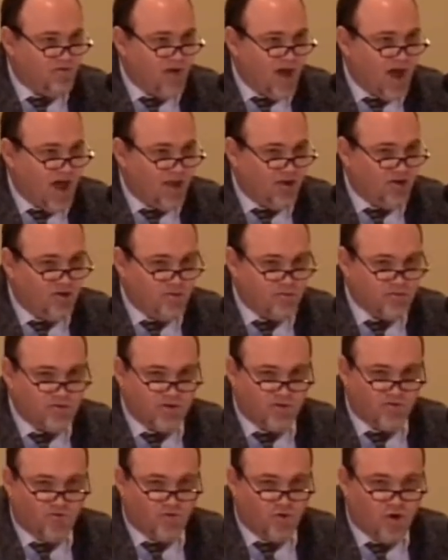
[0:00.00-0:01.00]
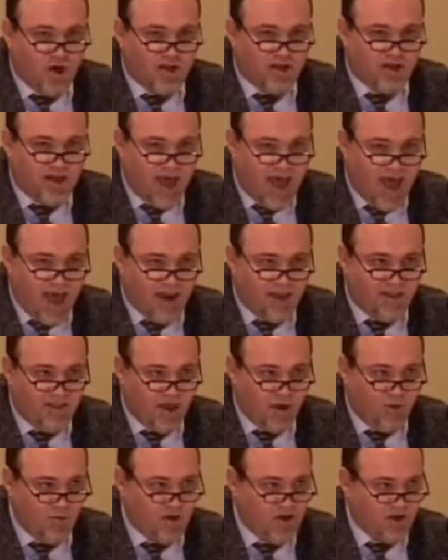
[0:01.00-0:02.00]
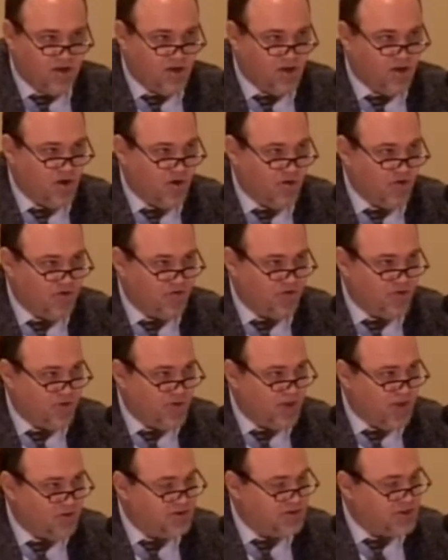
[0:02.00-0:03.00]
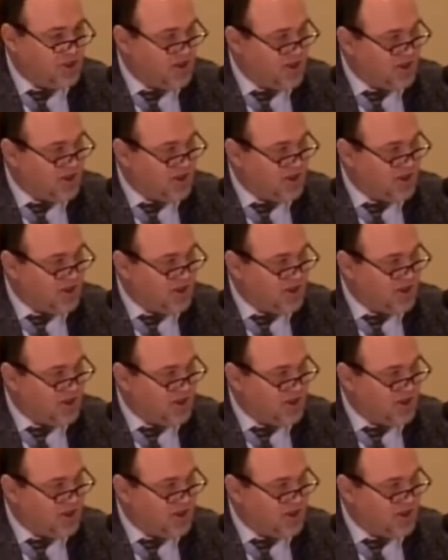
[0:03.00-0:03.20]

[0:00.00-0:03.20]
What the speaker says: and volumes of raw data that we could go through that was